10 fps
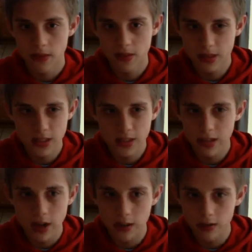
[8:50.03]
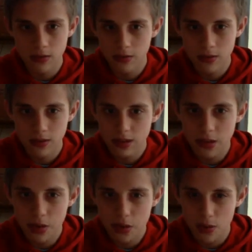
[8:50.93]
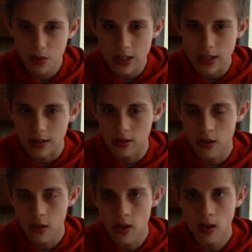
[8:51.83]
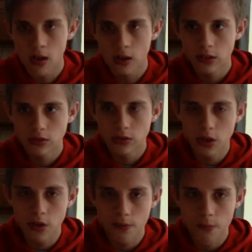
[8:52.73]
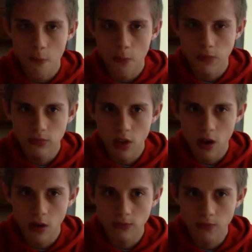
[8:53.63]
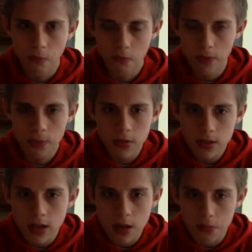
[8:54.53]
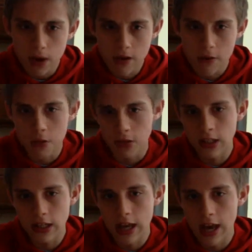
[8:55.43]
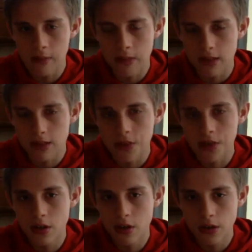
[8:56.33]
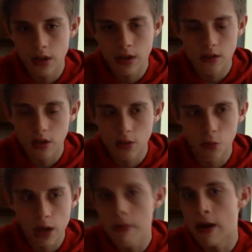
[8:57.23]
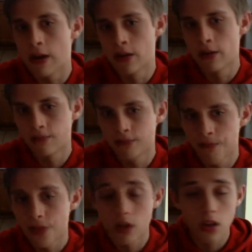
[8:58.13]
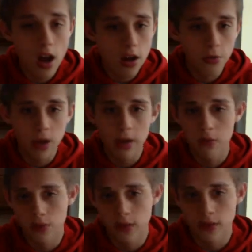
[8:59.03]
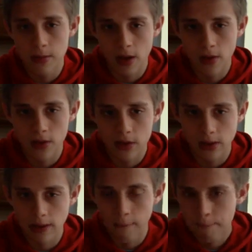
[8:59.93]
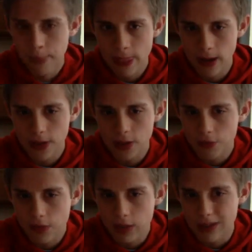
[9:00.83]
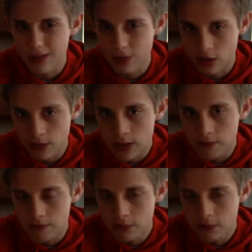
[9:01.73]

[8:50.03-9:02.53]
It's not one of those things. So I'm just not proud of what the Academy did this year. They could have done way better. A lot of great movies came out this year. I think really deserved it.